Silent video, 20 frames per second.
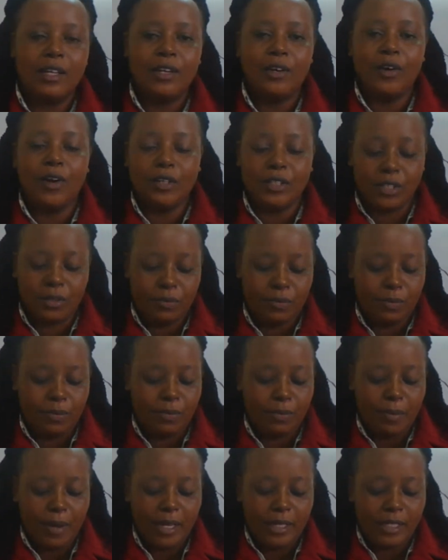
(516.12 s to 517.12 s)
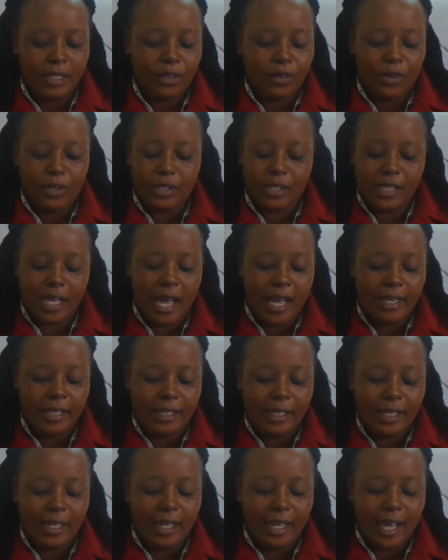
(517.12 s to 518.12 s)
not much
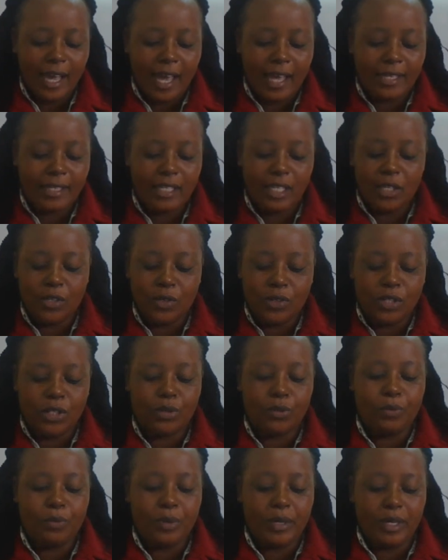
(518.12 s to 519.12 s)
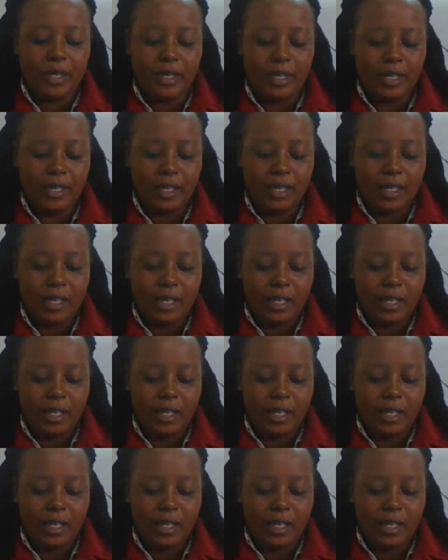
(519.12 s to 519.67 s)
concerned as he used to be.